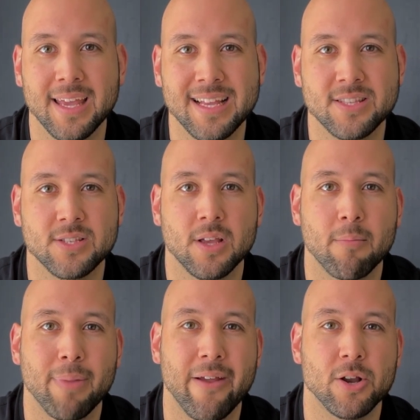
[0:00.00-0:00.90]
its
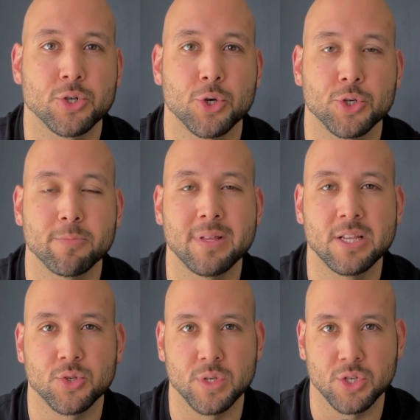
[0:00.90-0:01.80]
parachurch
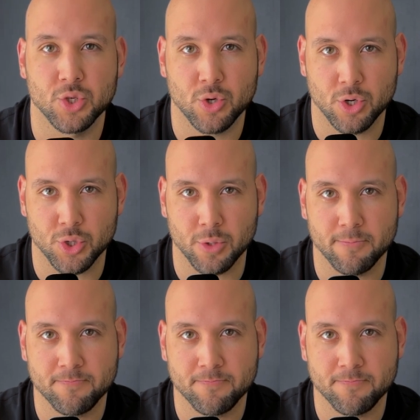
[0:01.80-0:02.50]
ministry structure.